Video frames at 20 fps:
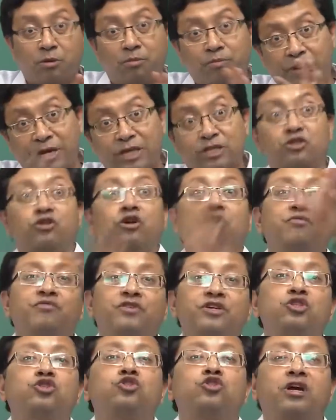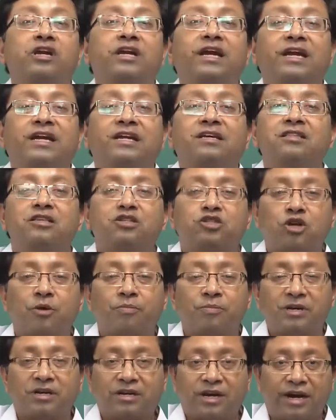based on which you are getting the
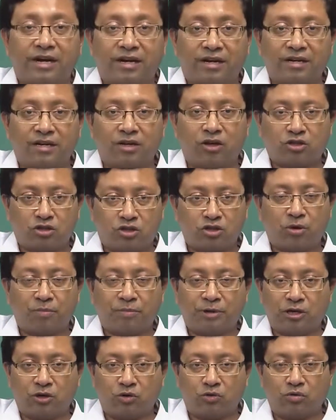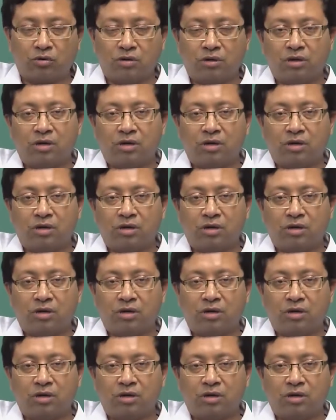stopping criteria or stopping rule.